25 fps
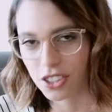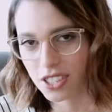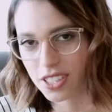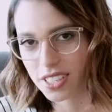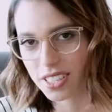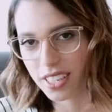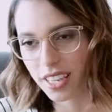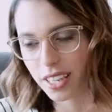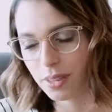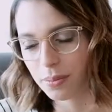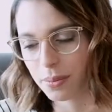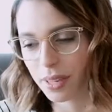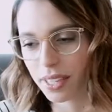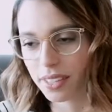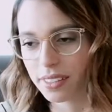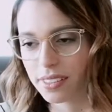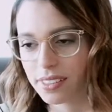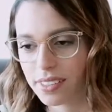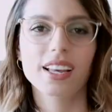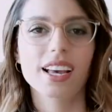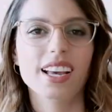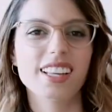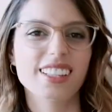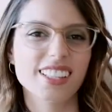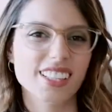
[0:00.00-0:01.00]
a
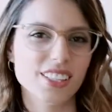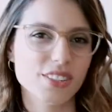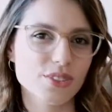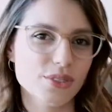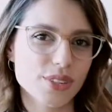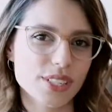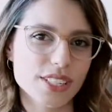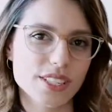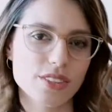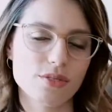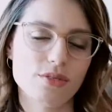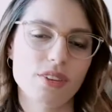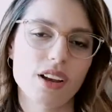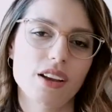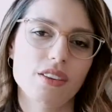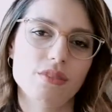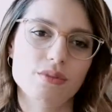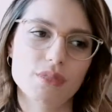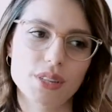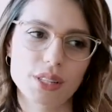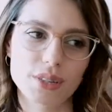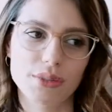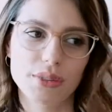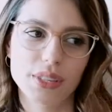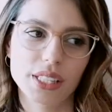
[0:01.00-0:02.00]
statement. Another reason why I
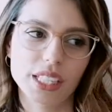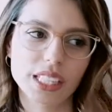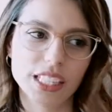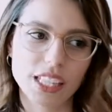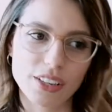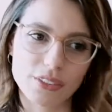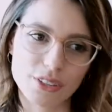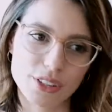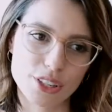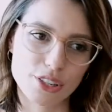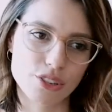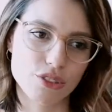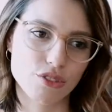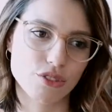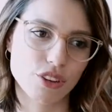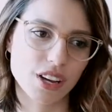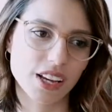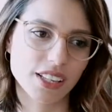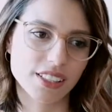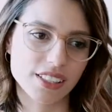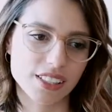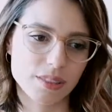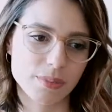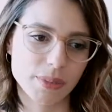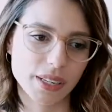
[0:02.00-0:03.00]
really, really love this
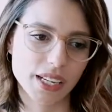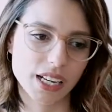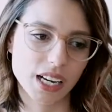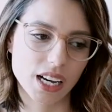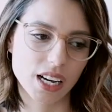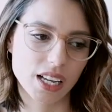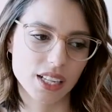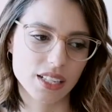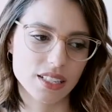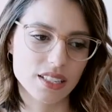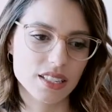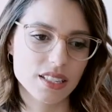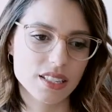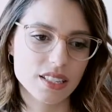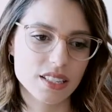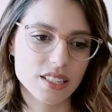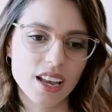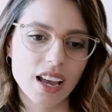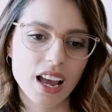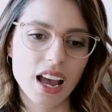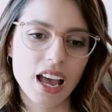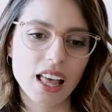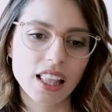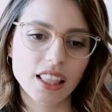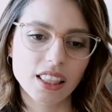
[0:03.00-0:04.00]
trend is because
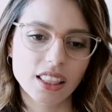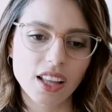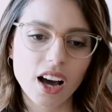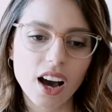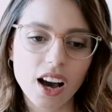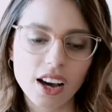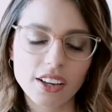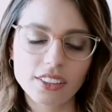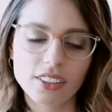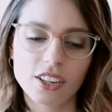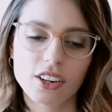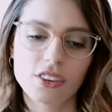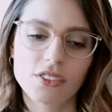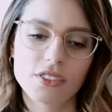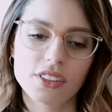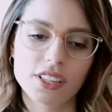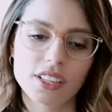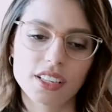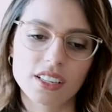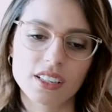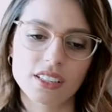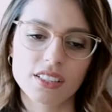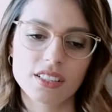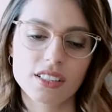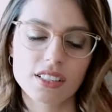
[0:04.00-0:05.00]
a lot of
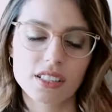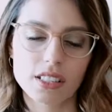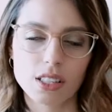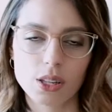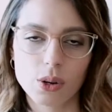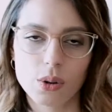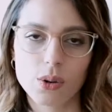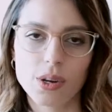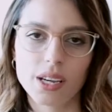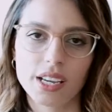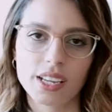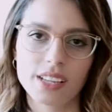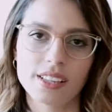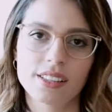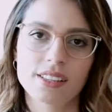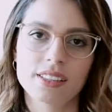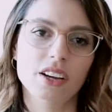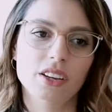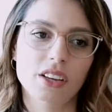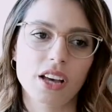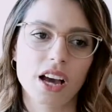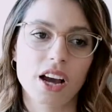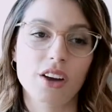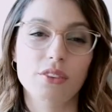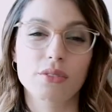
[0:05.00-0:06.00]
the slogans
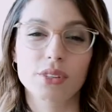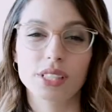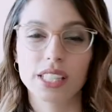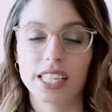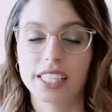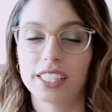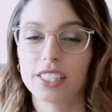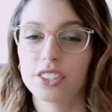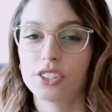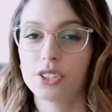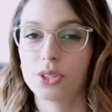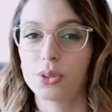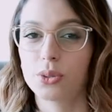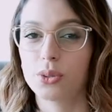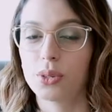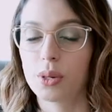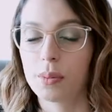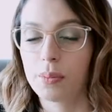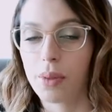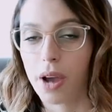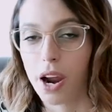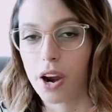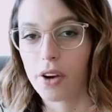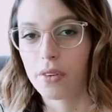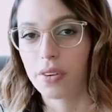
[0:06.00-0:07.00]
are related to
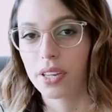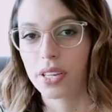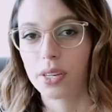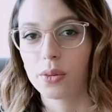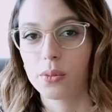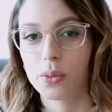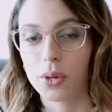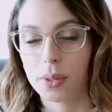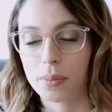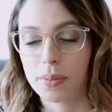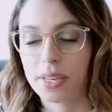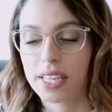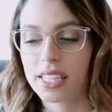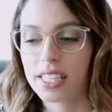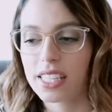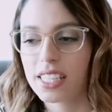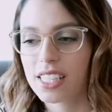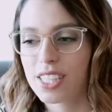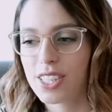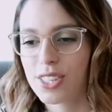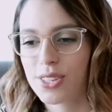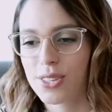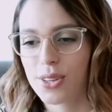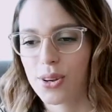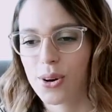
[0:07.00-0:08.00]
empowering women.
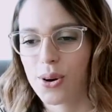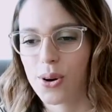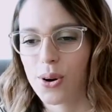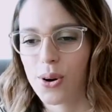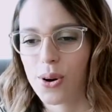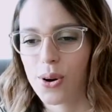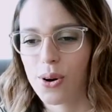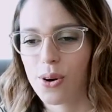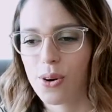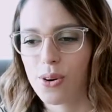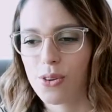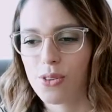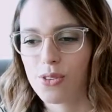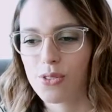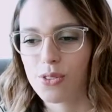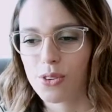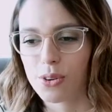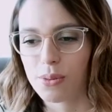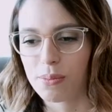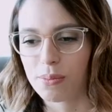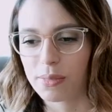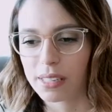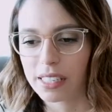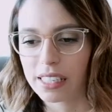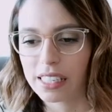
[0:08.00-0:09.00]
So
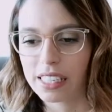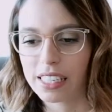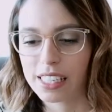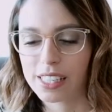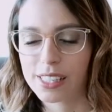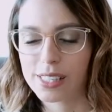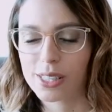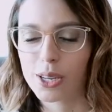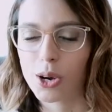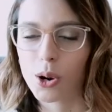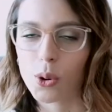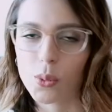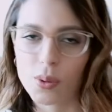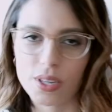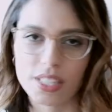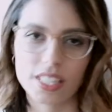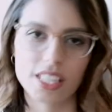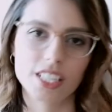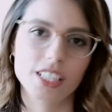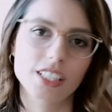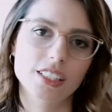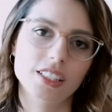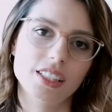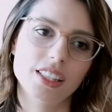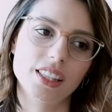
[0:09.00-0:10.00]
for me, it's always a
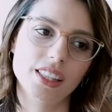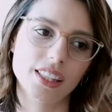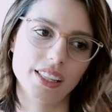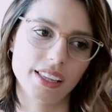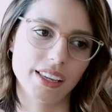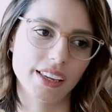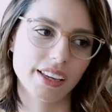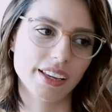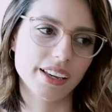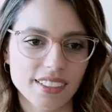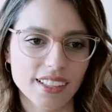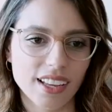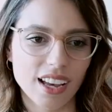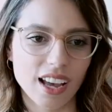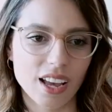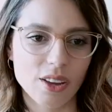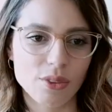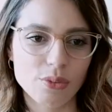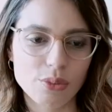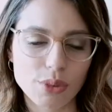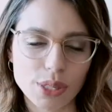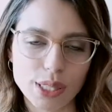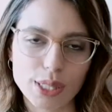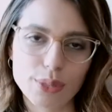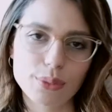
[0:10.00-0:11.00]
good thing.
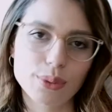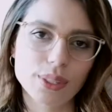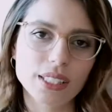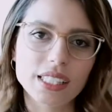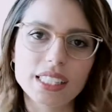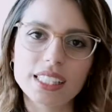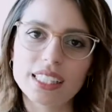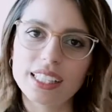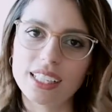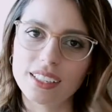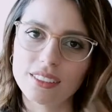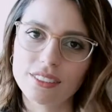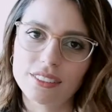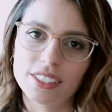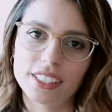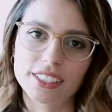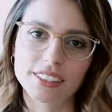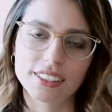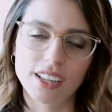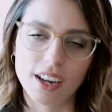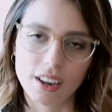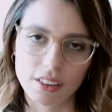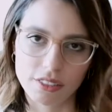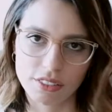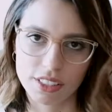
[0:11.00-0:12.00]
I really, really love
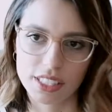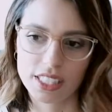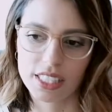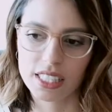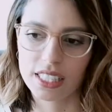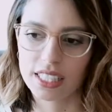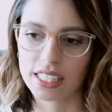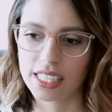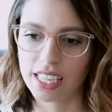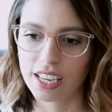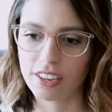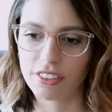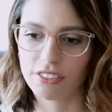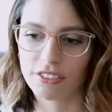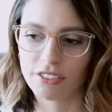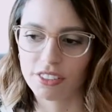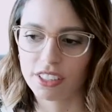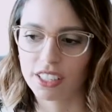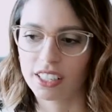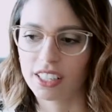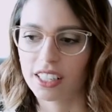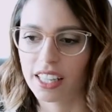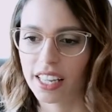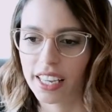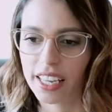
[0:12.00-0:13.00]
it. Obviously, I
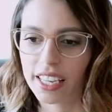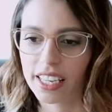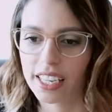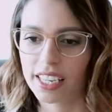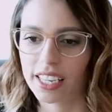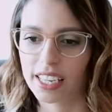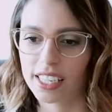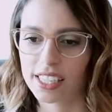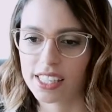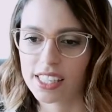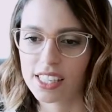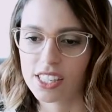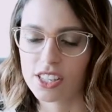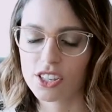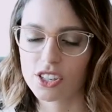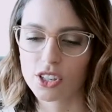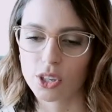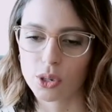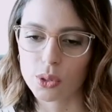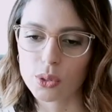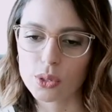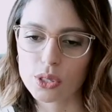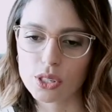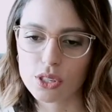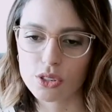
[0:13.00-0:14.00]
feel like it's
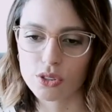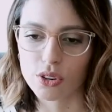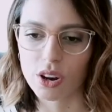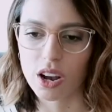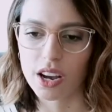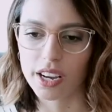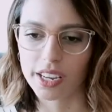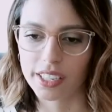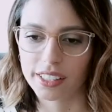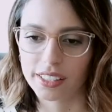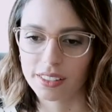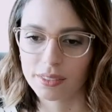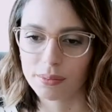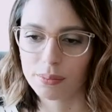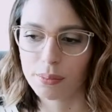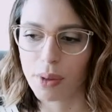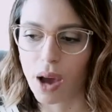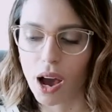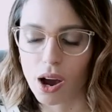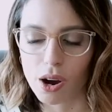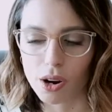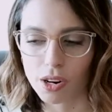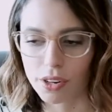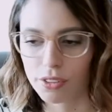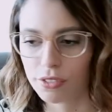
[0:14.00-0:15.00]
so strong and
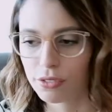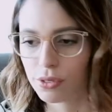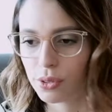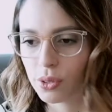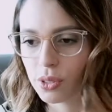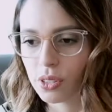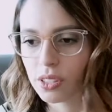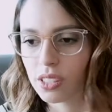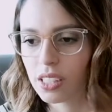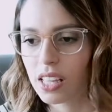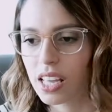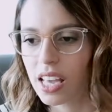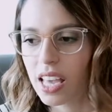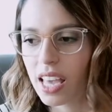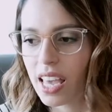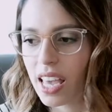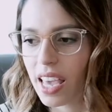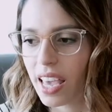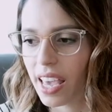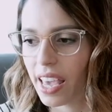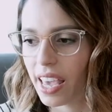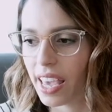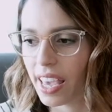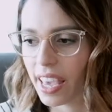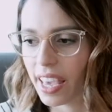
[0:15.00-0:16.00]
powerful,
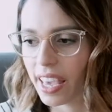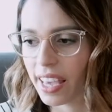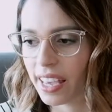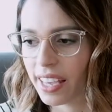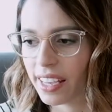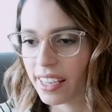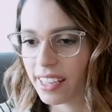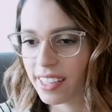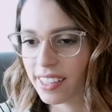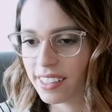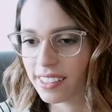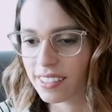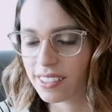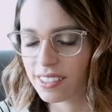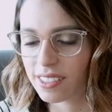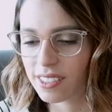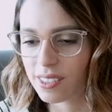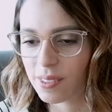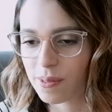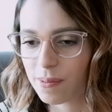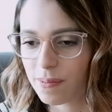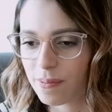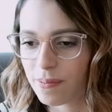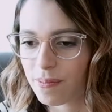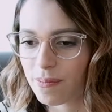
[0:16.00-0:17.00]
and
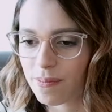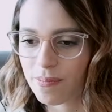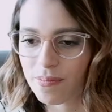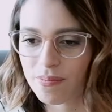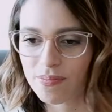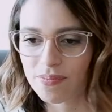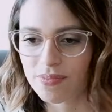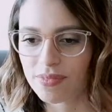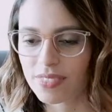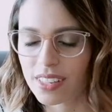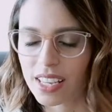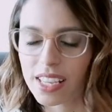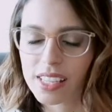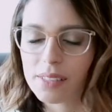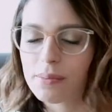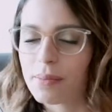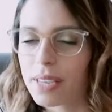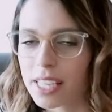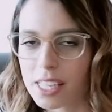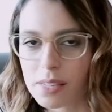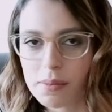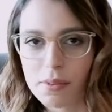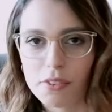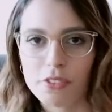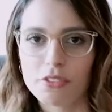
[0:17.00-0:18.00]
it
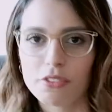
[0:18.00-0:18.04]
makes me